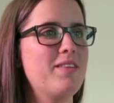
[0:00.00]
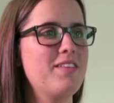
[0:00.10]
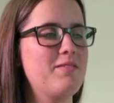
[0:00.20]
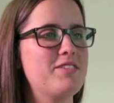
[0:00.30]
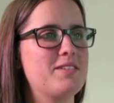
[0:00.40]

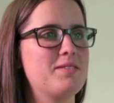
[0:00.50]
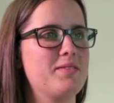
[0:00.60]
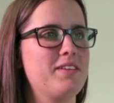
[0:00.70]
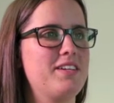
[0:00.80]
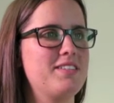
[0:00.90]
one thing which I
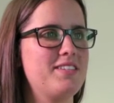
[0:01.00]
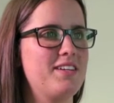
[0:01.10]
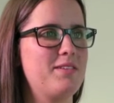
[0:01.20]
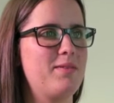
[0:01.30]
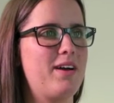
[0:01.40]
was really
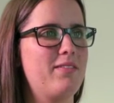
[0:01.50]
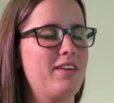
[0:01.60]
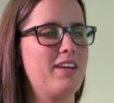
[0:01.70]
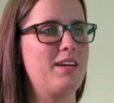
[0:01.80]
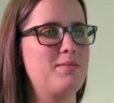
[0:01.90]
concerned about
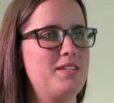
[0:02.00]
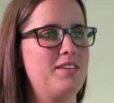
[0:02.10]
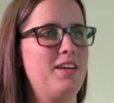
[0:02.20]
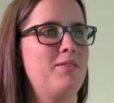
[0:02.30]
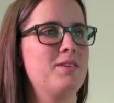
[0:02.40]
when I came to
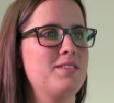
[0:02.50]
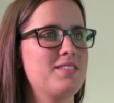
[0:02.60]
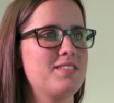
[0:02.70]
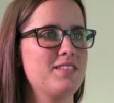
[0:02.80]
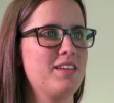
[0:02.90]
uni
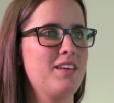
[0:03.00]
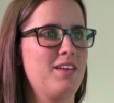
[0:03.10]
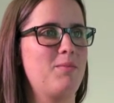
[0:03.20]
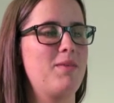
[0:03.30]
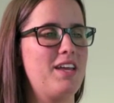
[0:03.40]
was
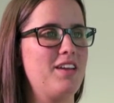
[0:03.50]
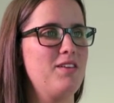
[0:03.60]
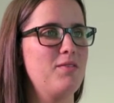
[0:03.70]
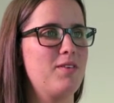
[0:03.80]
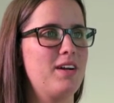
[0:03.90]
making
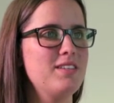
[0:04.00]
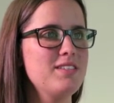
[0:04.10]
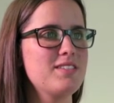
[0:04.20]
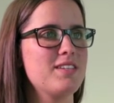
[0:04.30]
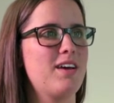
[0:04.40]
new
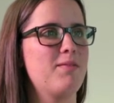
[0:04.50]
friends.